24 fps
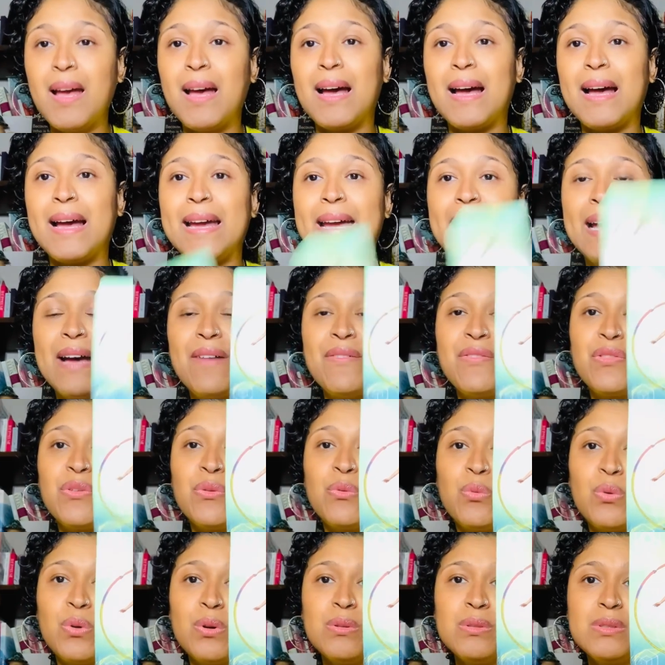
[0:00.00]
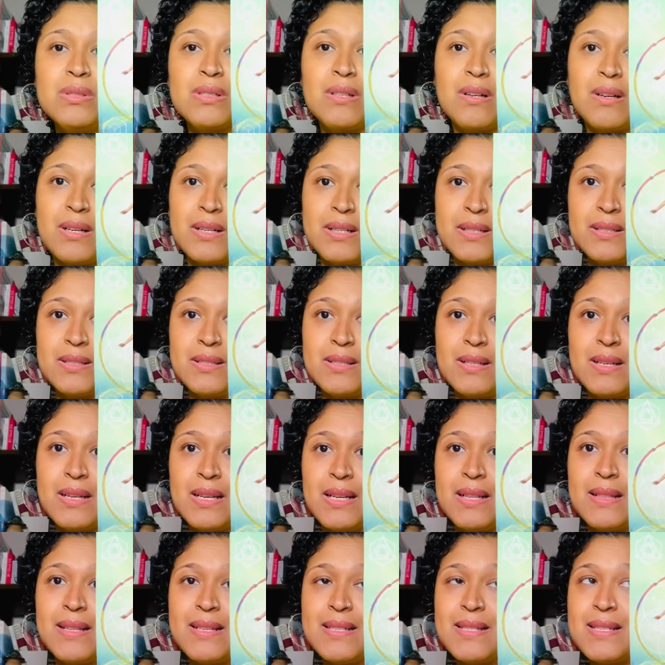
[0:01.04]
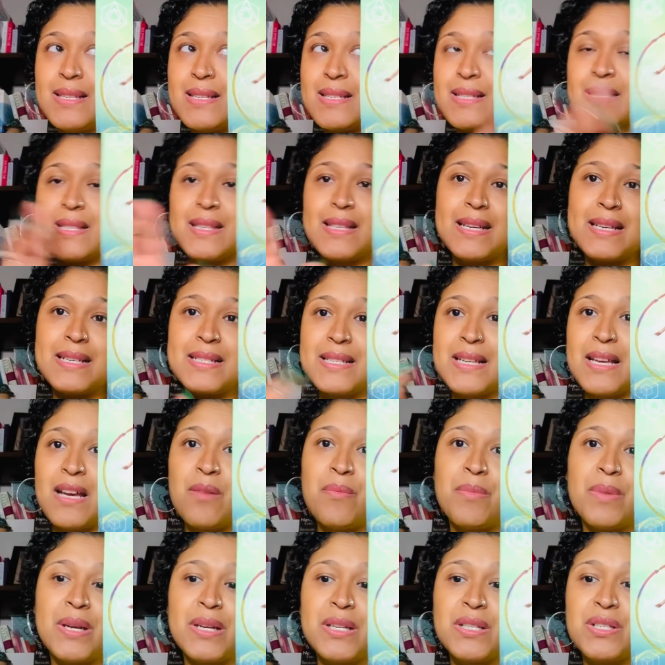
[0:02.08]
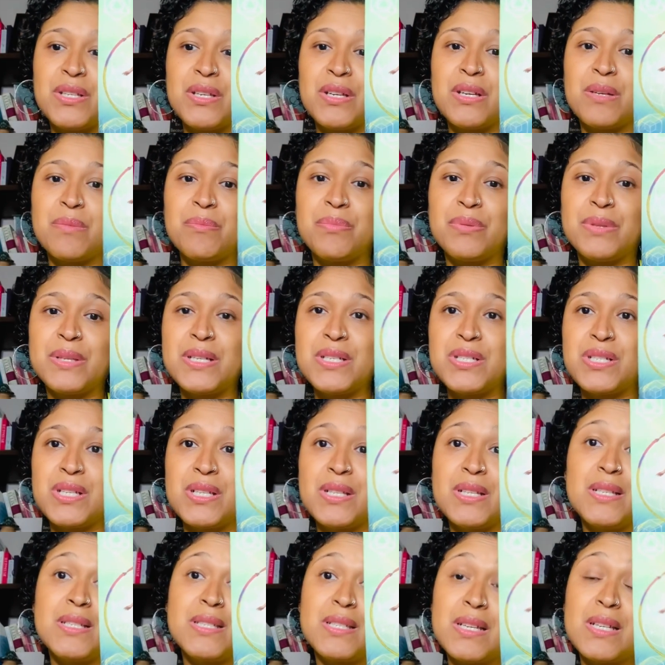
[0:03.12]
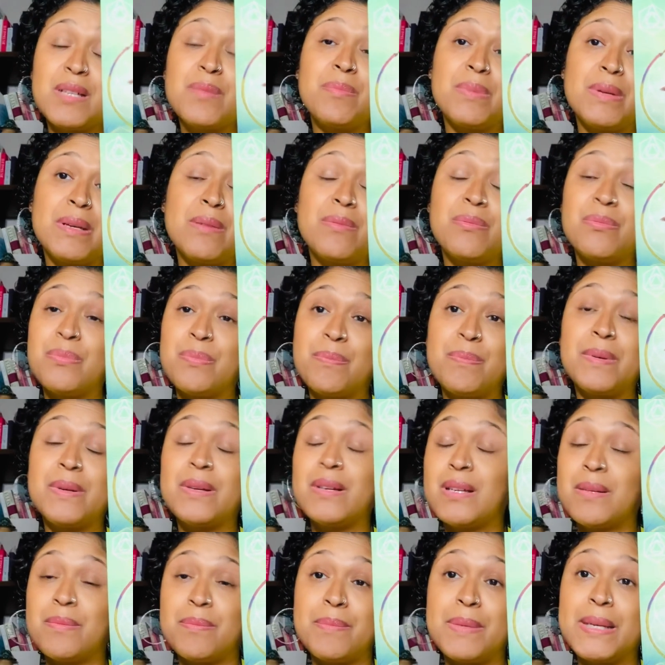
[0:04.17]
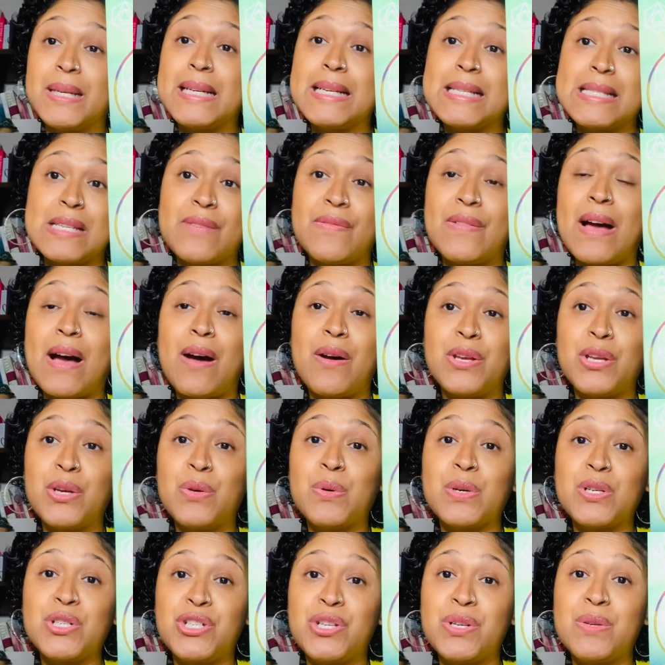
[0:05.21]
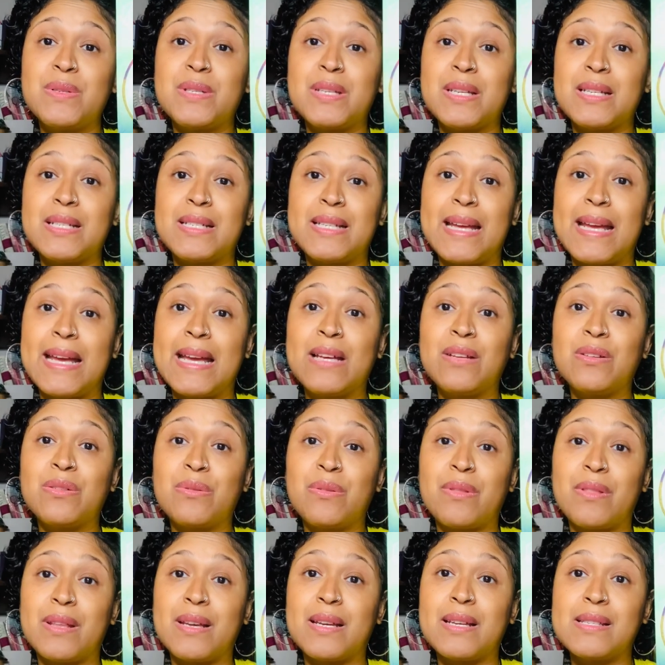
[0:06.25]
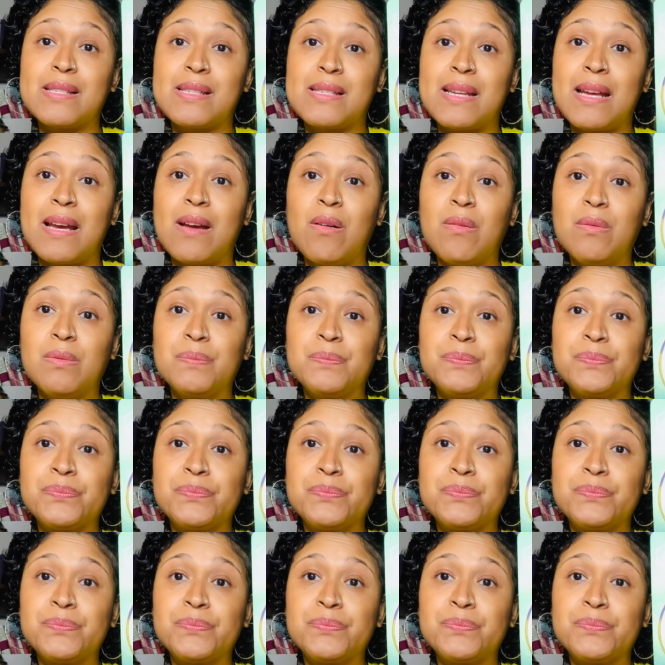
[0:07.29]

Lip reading: I have the World card. This is things coming into completion. This could be because of how you are choosing to handle things now.